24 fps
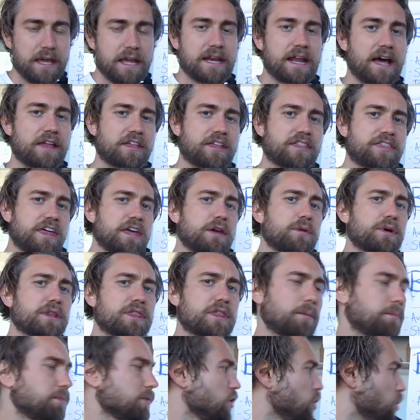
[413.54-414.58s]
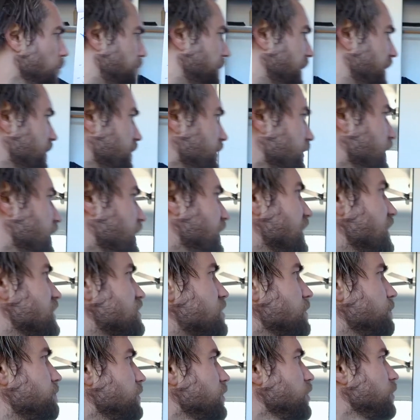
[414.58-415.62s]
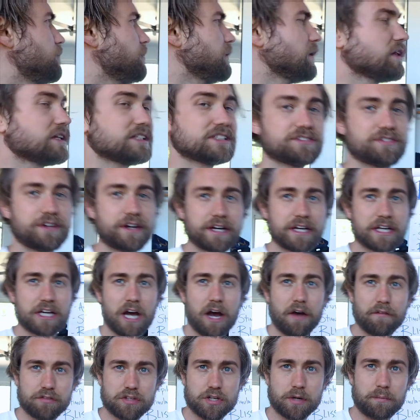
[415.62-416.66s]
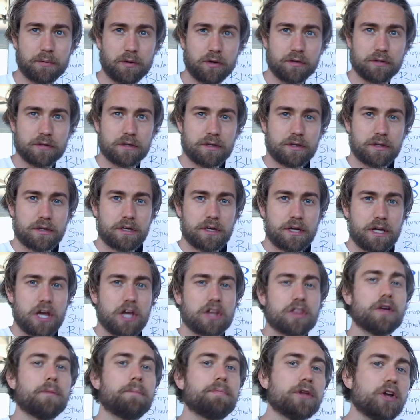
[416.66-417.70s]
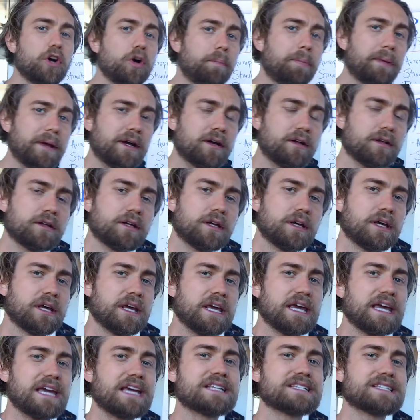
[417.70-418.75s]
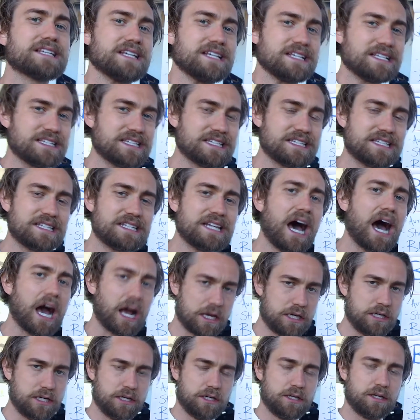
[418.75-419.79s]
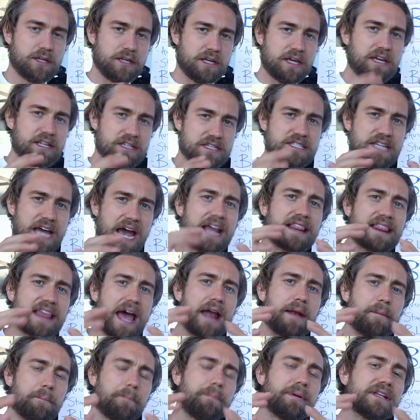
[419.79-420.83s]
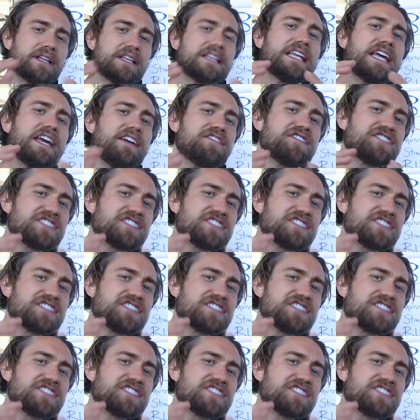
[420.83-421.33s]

Now, the thing with the blue pill is very comfortable. The blue pill is stuck inside that belief